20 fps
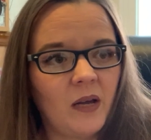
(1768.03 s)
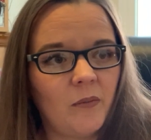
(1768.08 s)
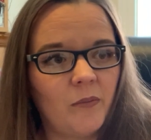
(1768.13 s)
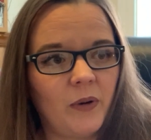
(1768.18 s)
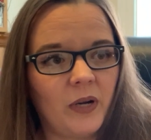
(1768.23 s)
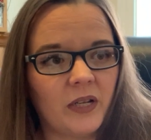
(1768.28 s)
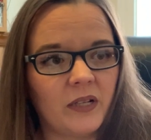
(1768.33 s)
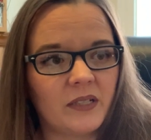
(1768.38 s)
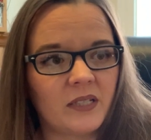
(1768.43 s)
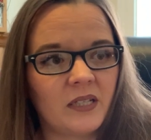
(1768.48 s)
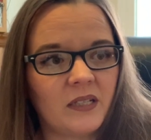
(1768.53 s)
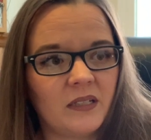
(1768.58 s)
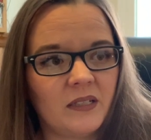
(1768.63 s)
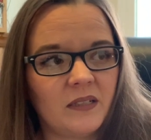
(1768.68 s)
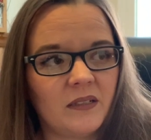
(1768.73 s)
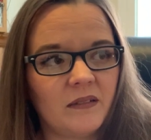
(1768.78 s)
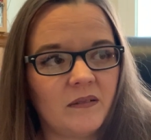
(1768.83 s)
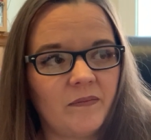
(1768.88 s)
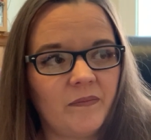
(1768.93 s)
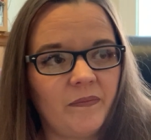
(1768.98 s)
But
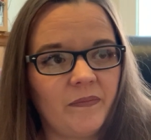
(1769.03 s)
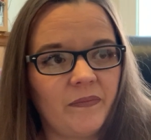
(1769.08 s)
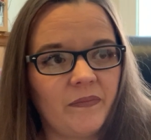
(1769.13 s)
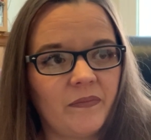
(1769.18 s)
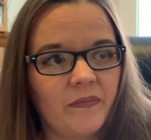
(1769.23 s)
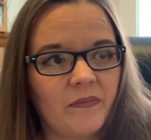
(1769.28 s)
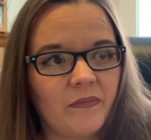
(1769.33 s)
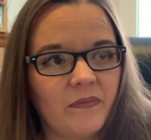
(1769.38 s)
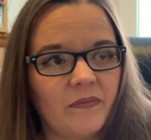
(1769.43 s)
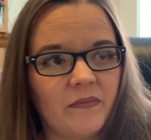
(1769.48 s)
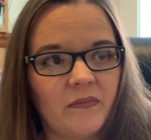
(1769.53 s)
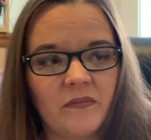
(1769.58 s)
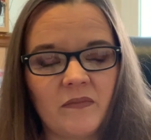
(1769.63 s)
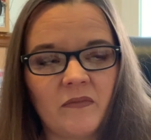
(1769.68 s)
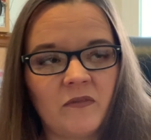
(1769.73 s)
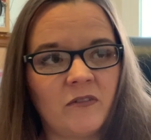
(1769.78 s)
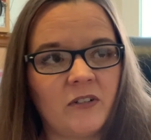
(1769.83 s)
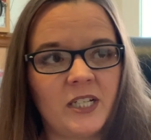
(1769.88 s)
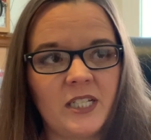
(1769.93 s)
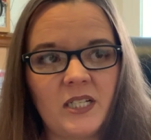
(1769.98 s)

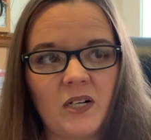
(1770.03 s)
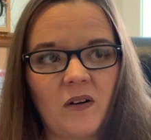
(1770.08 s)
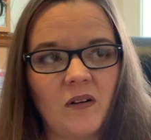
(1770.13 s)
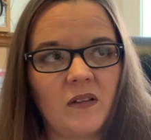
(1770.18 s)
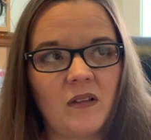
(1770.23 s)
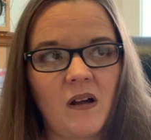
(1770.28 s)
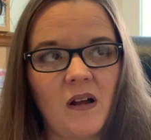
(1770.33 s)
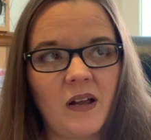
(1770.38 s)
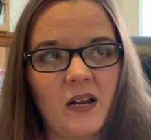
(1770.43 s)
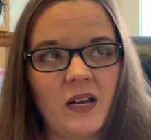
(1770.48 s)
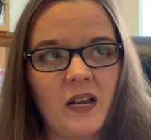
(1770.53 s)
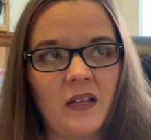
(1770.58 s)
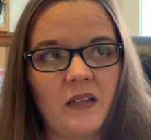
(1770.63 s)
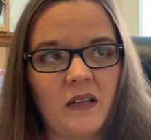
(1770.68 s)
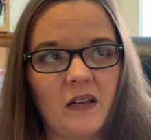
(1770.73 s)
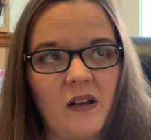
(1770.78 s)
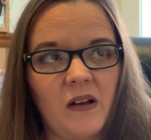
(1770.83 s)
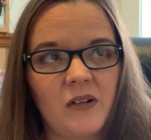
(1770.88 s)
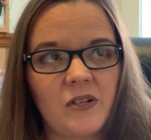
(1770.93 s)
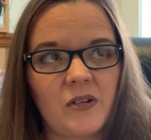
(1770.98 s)
we started locking down the
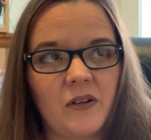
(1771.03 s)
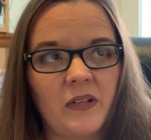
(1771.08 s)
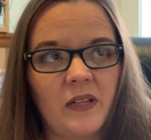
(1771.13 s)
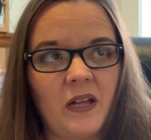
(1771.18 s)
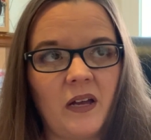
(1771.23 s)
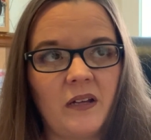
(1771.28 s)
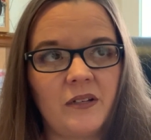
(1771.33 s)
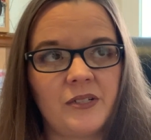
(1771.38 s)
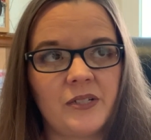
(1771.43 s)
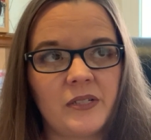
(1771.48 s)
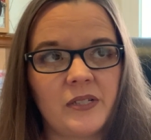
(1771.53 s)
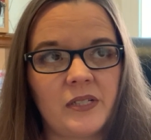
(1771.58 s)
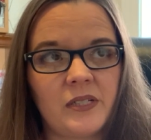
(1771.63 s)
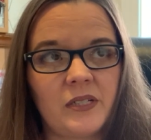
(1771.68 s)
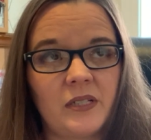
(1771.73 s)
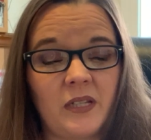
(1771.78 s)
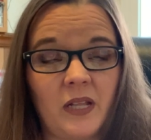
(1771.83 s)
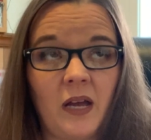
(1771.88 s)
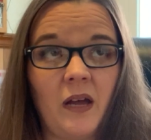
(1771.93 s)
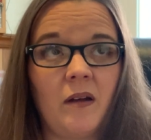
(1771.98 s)
country,
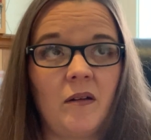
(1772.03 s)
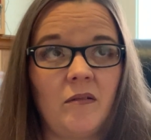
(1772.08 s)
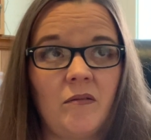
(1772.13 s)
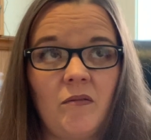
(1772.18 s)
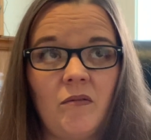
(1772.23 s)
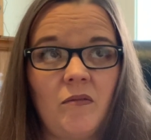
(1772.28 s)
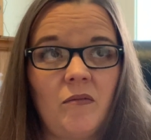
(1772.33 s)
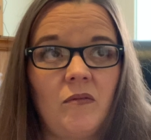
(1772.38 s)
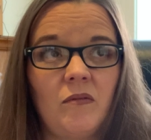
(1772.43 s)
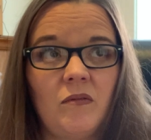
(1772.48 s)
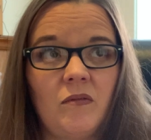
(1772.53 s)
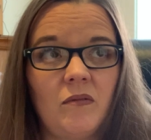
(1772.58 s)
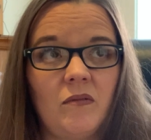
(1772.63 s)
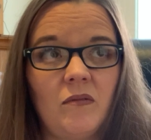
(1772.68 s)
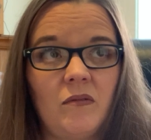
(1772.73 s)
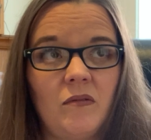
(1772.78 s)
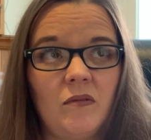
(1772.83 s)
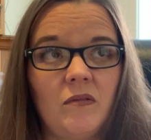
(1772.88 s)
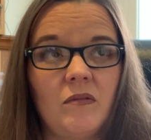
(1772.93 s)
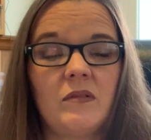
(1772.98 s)

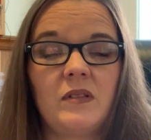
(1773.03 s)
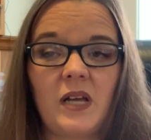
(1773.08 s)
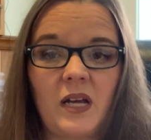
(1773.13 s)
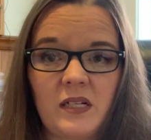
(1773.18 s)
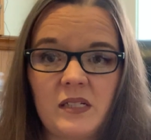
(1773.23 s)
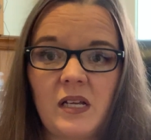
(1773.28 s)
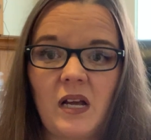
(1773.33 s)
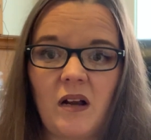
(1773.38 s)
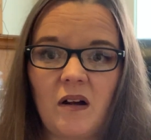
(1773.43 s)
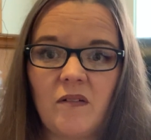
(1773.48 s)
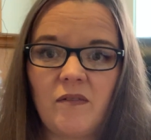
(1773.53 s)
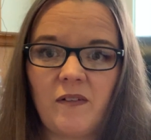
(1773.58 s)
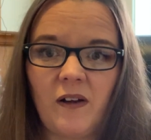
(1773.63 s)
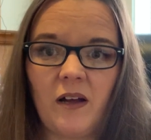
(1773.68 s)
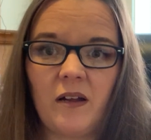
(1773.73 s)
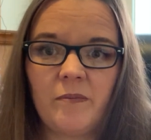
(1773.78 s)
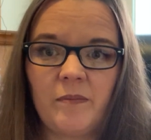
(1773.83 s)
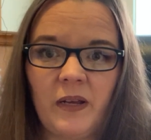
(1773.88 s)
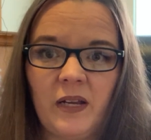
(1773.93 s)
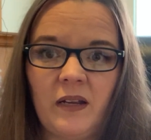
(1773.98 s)
that
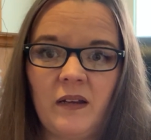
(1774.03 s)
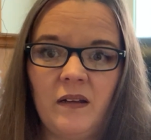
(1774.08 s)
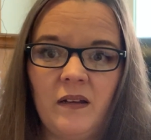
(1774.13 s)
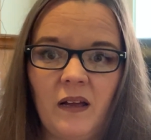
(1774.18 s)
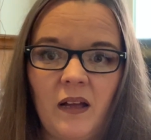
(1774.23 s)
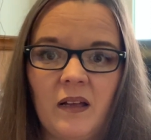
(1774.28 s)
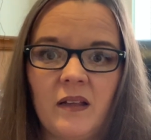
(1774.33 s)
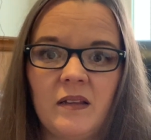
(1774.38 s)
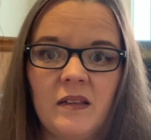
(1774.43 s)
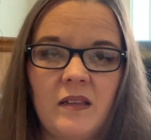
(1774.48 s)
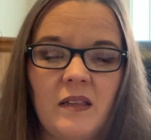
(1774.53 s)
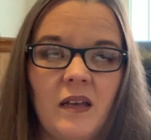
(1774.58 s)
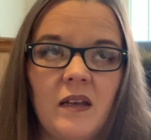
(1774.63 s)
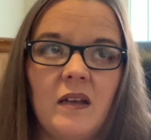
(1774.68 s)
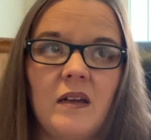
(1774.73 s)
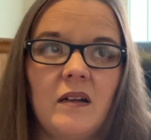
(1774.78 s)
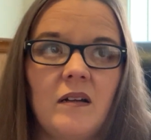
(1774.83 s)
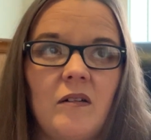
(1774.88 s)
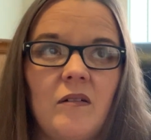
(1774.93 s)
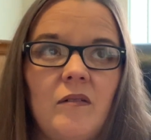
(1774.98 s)
terrified me. And
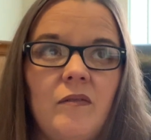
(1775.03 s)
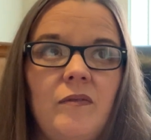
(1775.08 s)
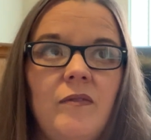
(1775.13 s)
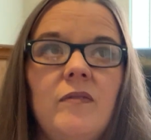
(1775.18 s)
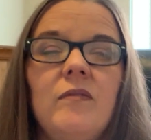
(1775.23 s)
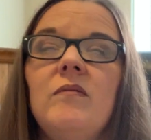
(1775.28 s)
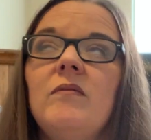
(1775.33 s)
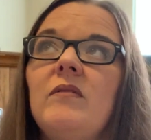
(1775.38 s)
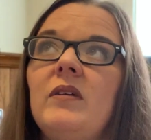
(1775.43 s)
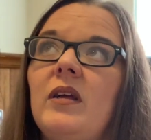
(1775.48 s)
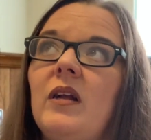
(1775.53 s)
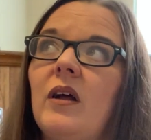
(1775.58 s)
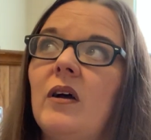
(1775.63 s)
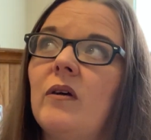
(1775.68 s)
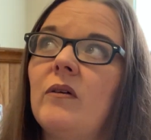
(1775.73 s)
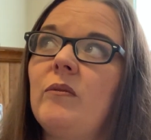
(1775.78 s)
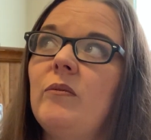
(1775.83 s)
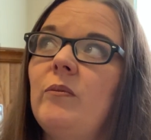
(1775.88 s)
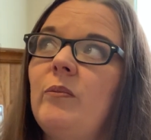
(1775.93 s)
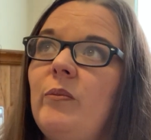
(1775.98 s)
thinking of,
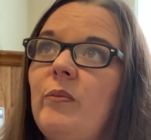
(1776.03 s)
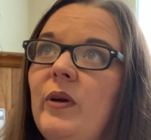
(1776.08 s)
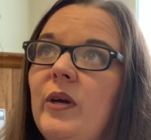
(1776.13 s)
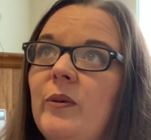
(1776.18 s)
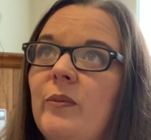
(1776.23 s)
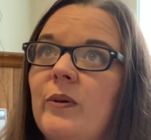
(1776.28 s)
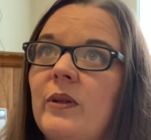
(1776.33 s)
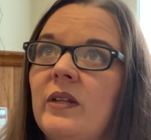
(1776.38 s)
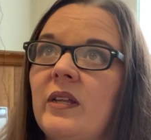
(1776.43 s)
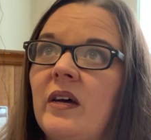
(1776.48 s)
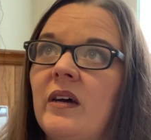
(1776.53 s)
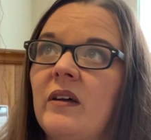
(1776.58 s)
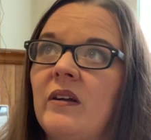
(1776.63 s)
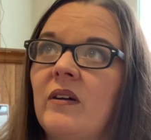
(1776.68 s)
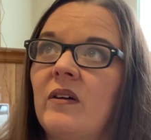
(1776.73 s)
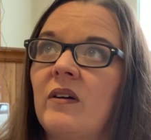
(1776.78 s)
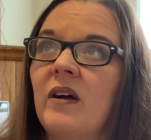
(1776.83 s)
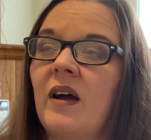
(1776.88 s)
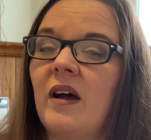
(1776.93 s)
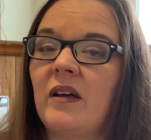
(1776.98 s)
people that
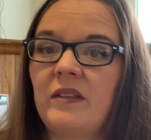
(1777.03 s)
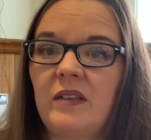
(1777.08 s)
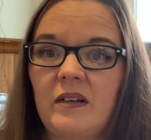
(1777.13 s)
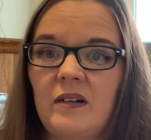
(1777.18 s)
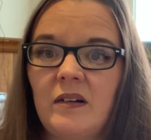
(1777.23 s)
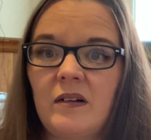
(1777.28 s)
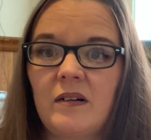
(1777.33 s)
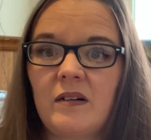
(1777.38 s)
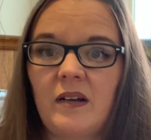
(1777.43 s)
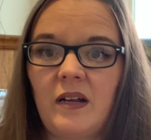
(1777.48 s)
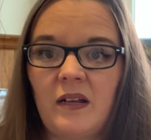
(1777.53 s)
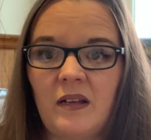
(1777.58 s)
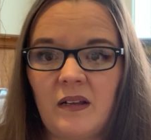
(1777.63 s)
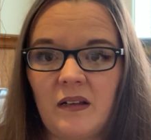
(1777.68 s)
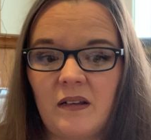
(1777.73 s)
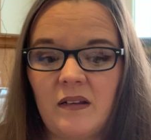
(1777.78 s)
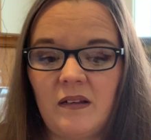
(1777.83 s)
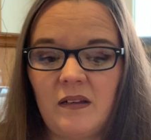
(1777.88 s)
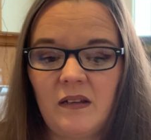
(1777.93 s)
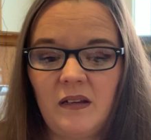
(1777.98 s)
are out there
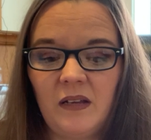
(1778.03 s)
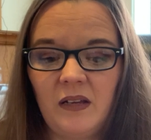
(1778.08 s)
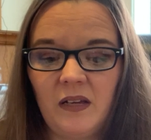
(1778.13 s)
in